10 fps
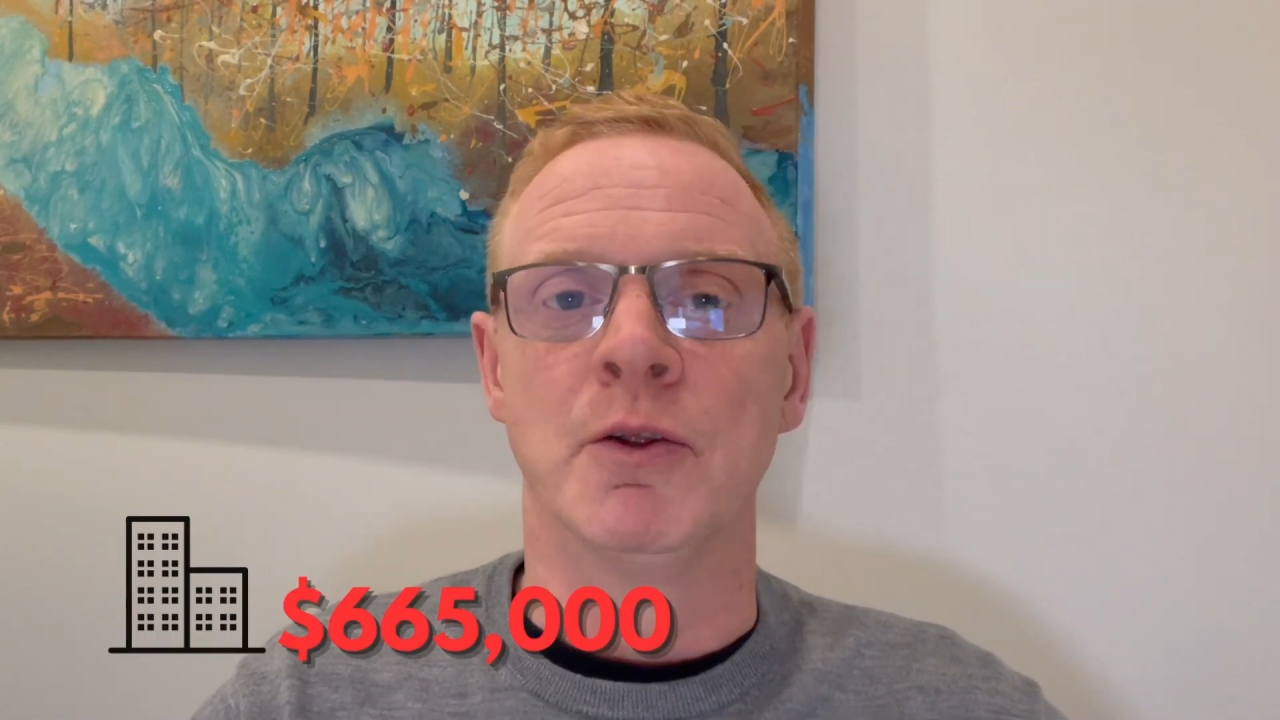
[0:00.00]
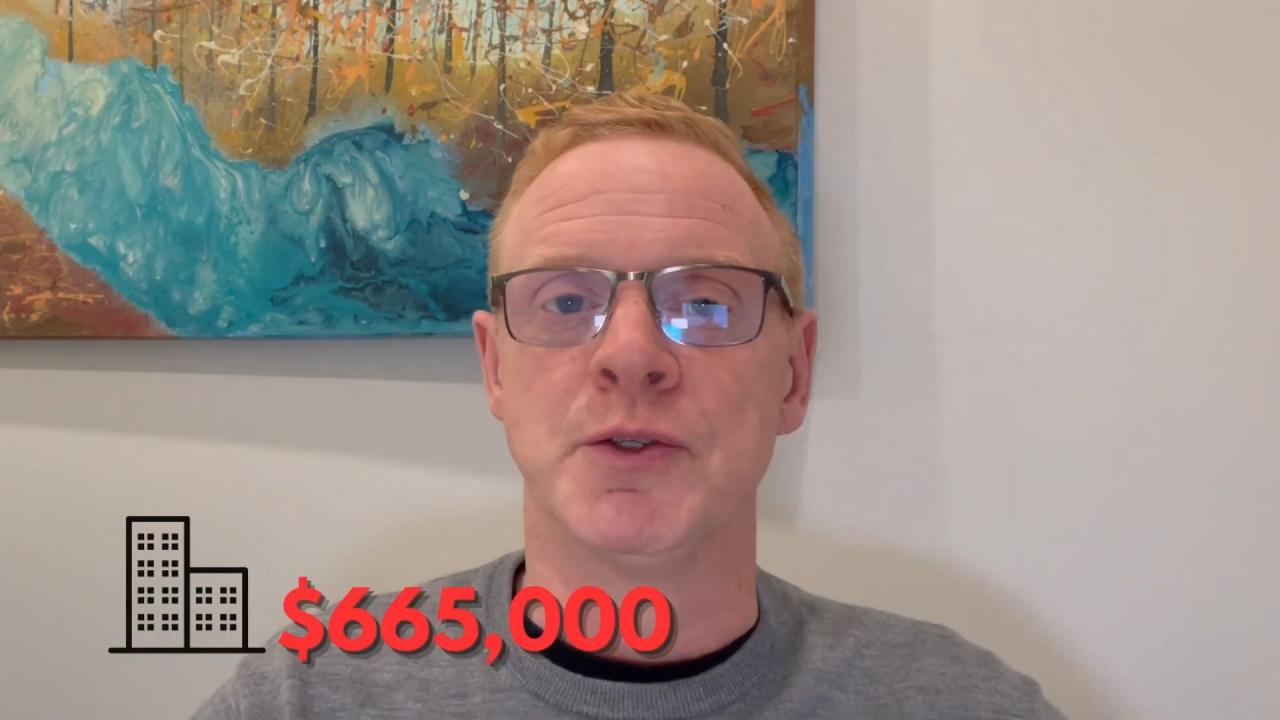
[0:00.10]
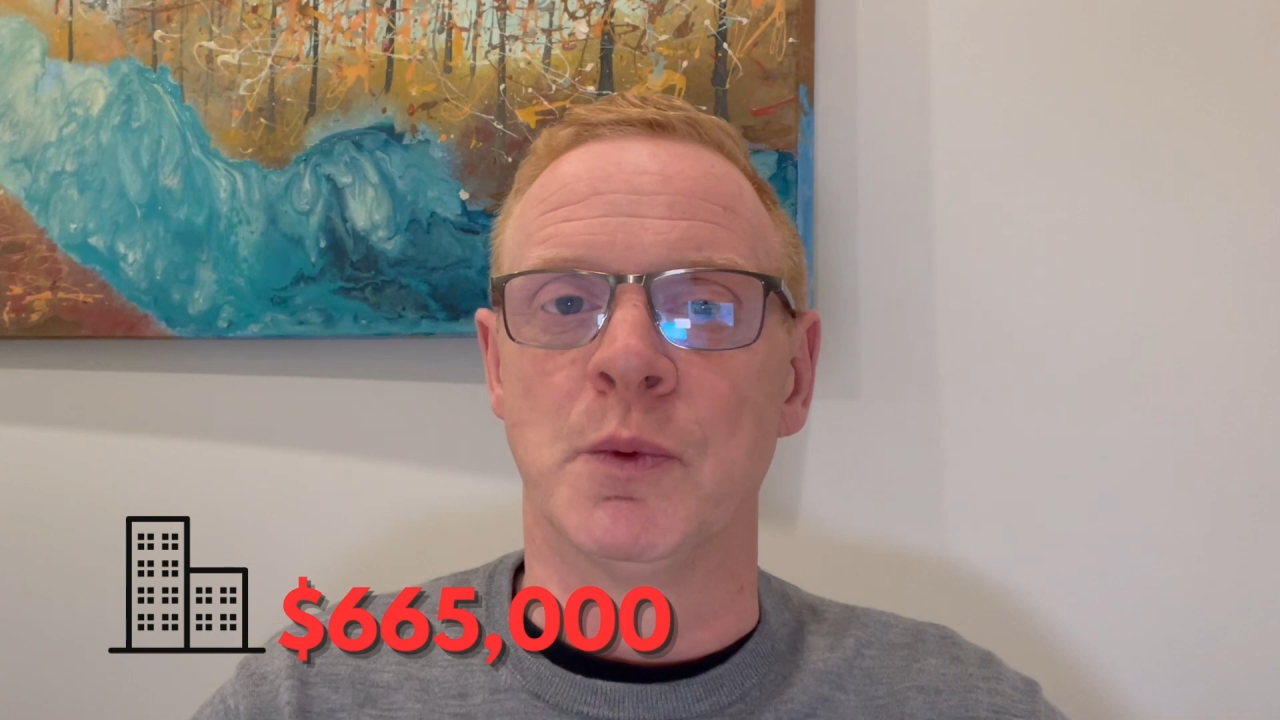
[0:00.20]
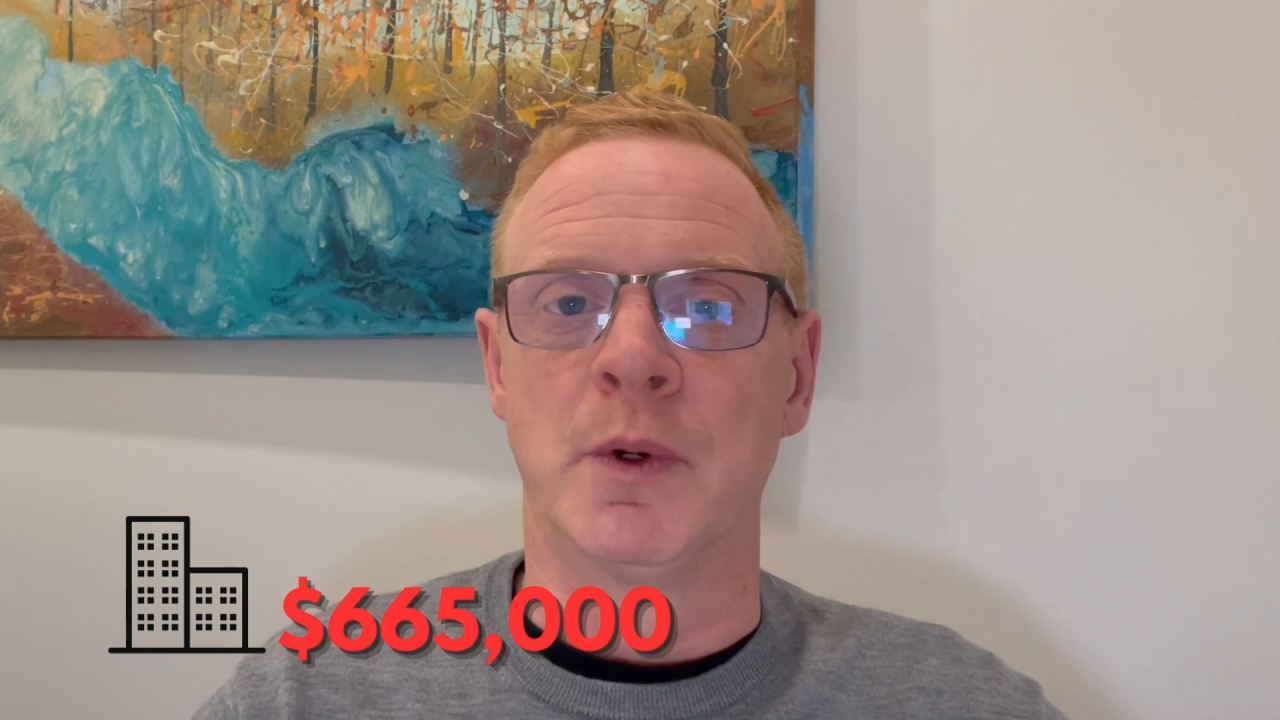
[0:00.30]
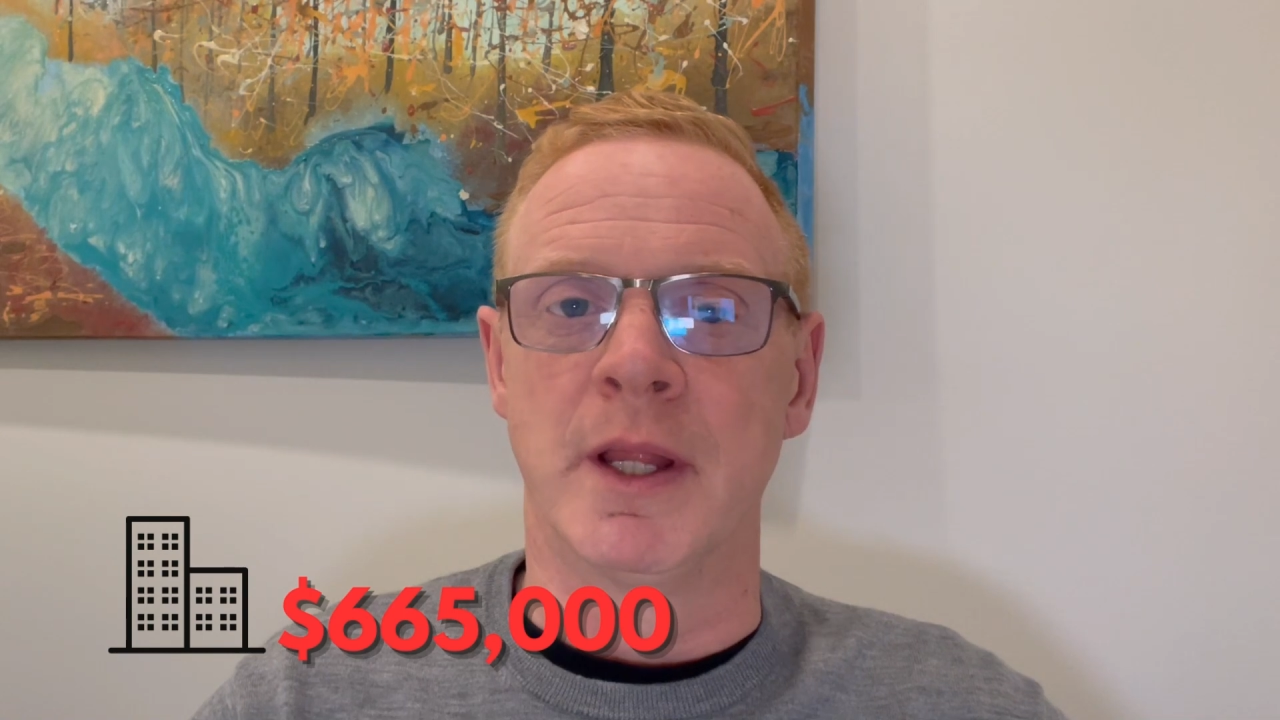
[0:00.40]

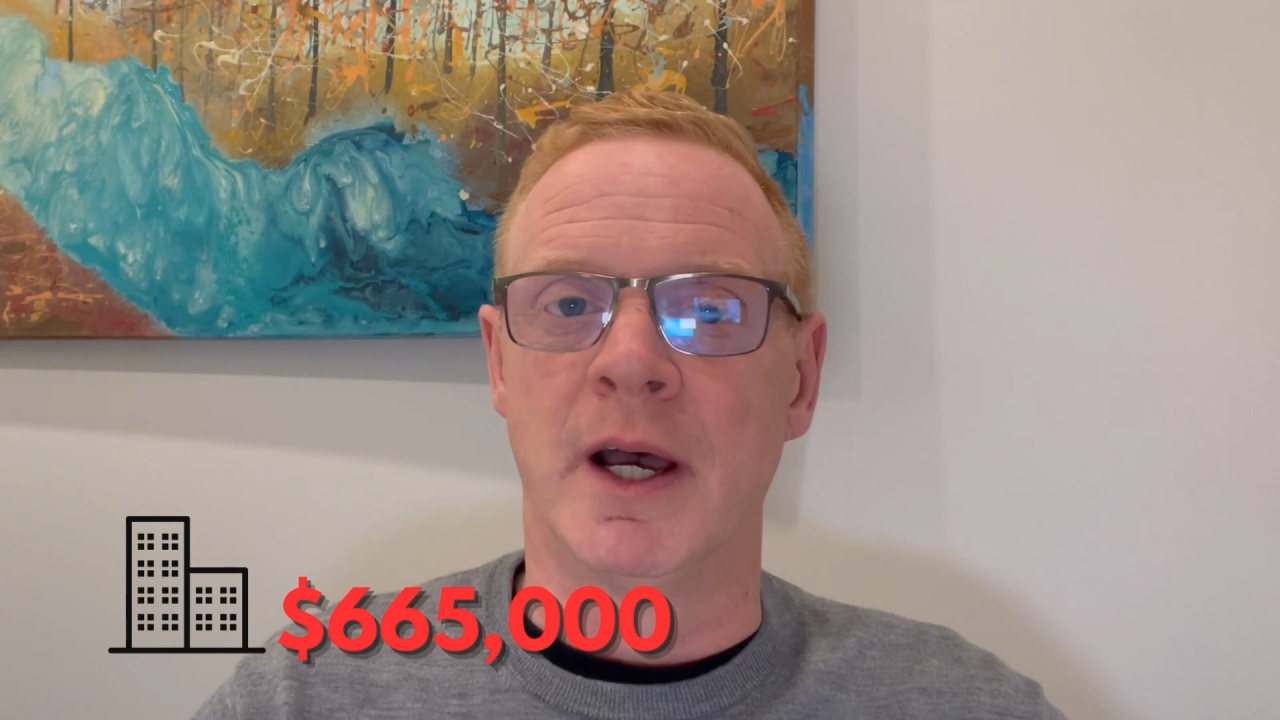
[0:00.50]
also one of the